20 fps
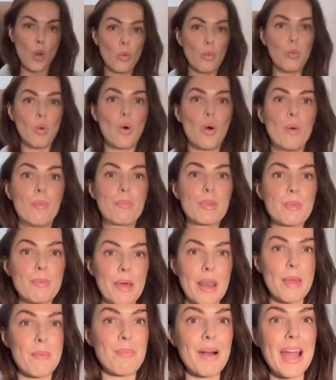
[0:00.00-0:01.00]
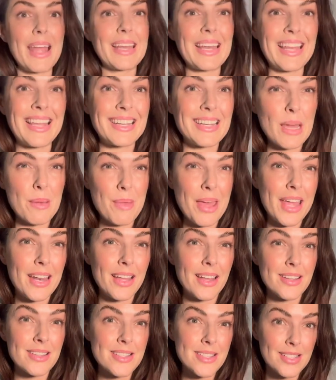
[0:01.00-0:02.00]
warmth, but I might end up
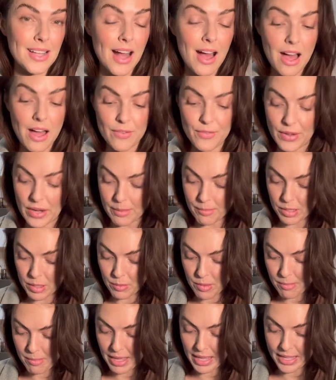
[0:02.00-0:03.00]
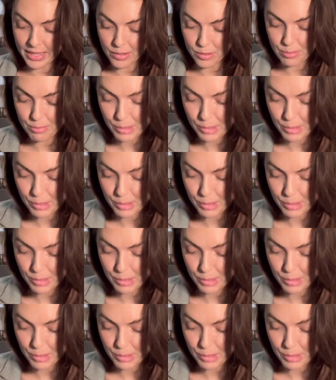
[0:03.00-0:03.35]
adding a scarf and I'm gonna wear my heeled